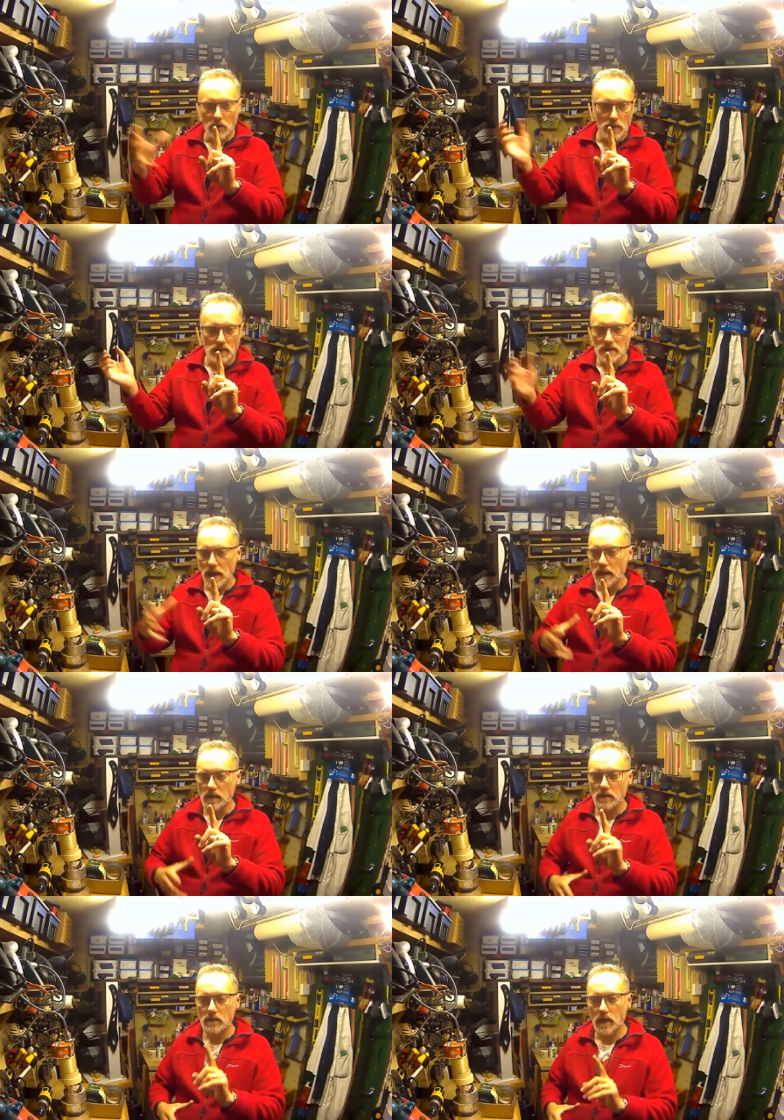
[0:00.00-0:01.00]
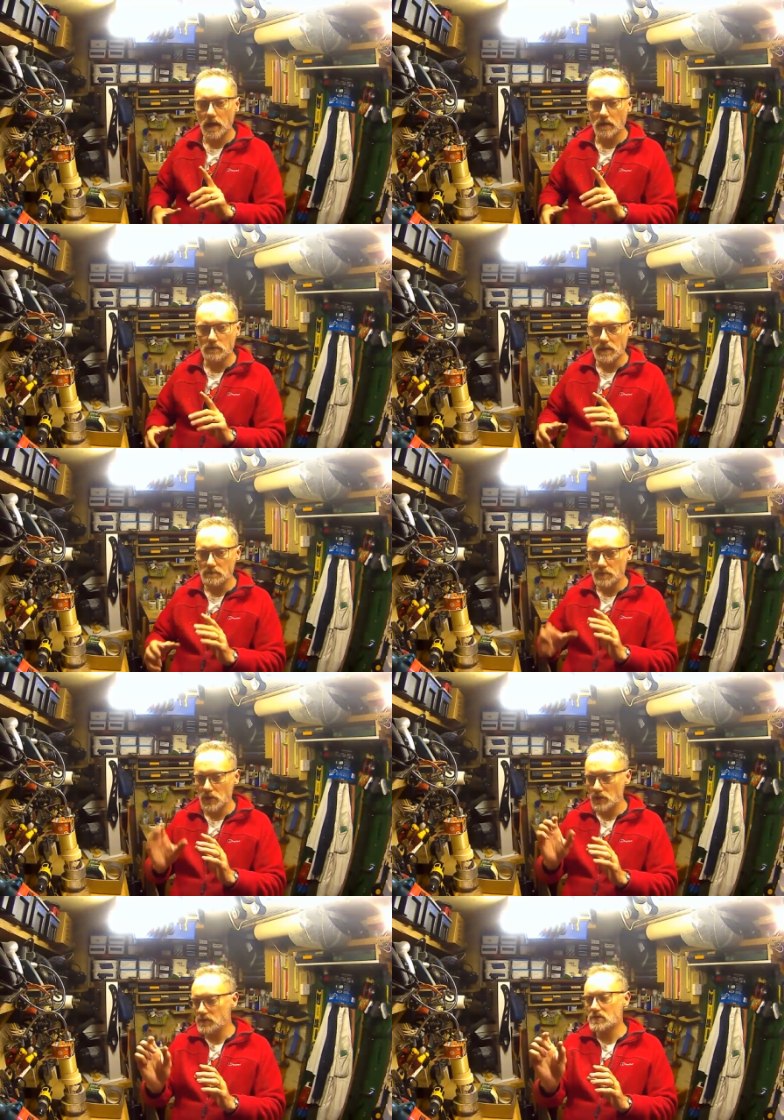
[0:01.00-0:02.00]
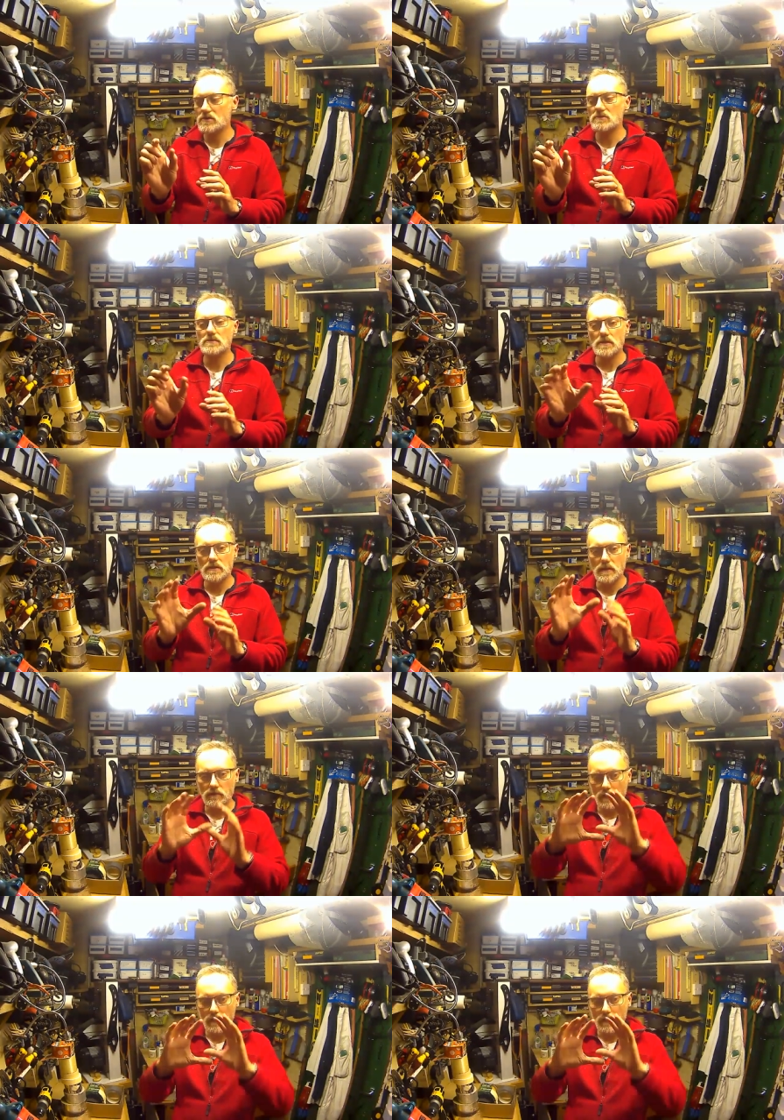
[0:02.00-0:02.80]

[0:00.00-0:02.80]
propane tank, and it would be burnt. You'd have a